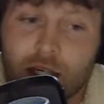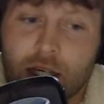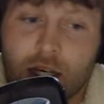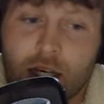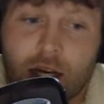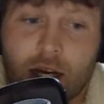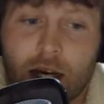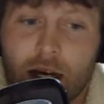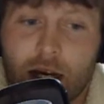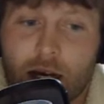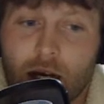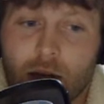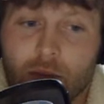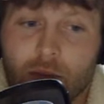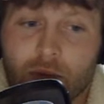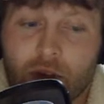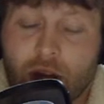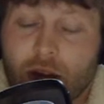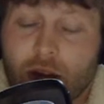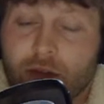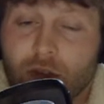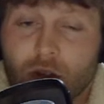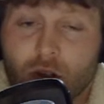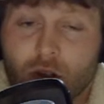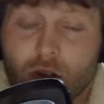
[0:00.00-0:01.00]
you have
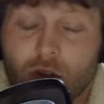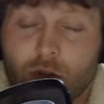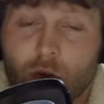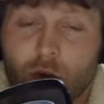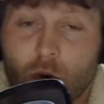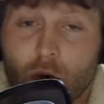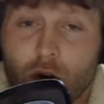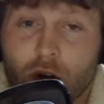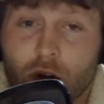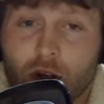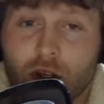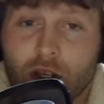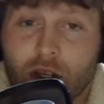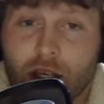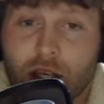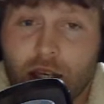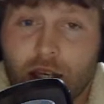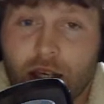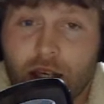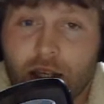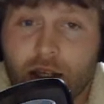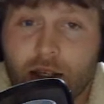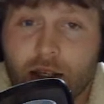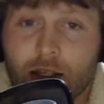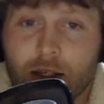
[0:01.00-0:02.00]
to look for
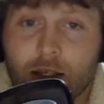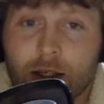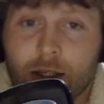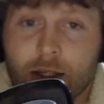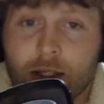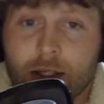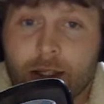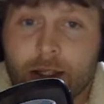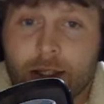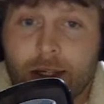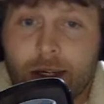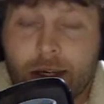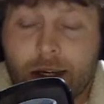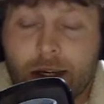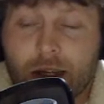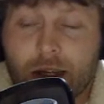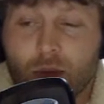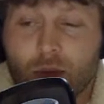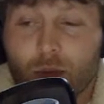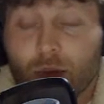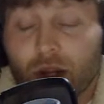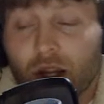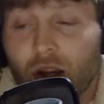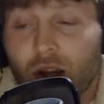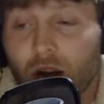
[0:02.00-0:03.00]
in the
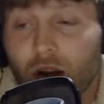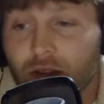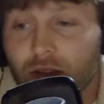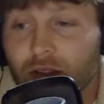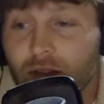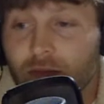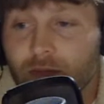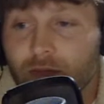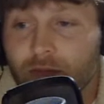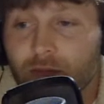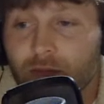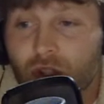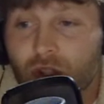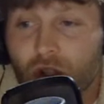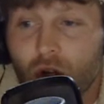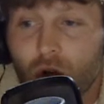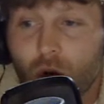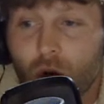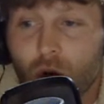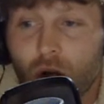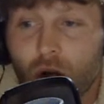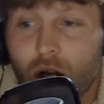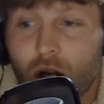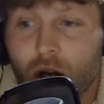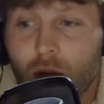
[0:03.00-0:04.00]
playoffs.
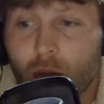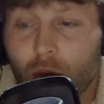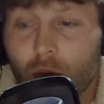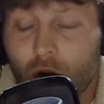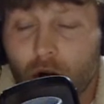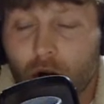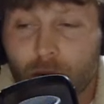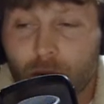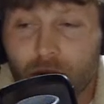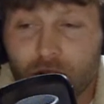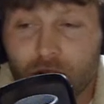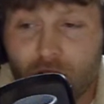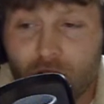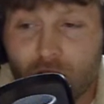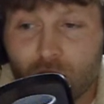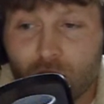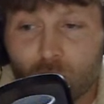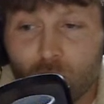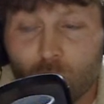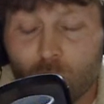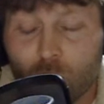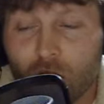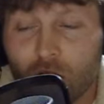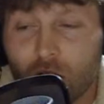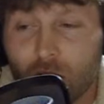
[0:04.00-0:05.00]
So Mark McDonald,
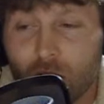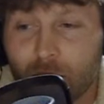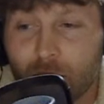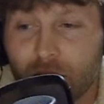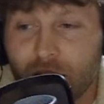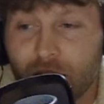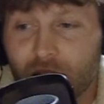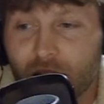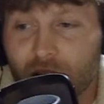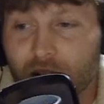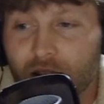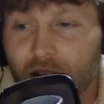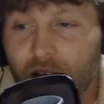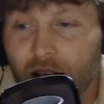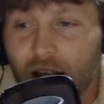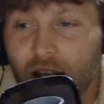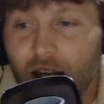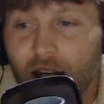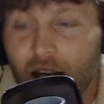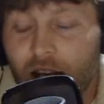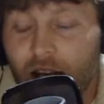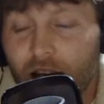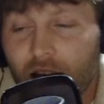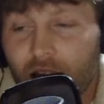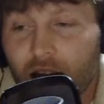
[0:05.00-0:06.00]
what up, man?
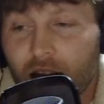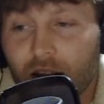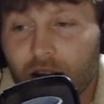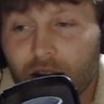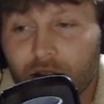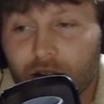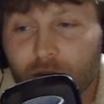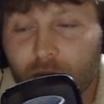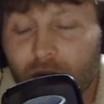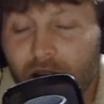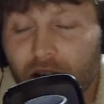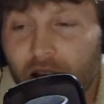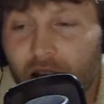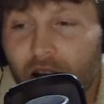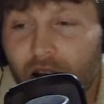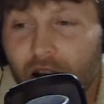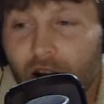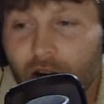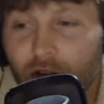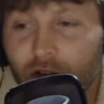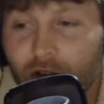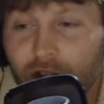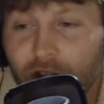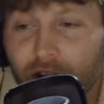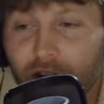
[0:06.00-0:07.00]
That's my guy over
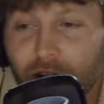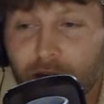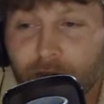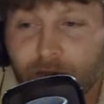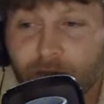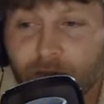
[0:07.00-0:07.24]
there.